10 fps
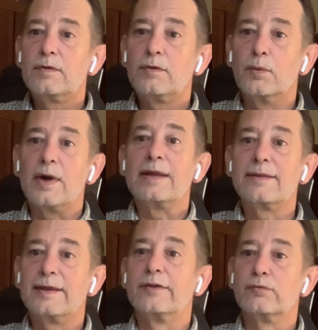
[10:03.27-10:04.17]
the right
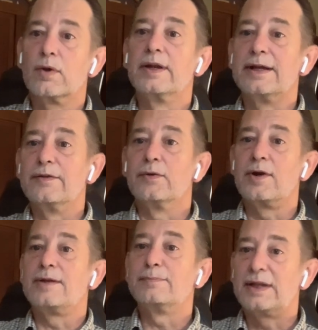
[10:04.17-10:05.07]
things running in the
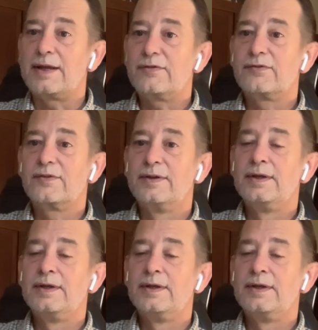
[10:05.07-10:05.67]
right place.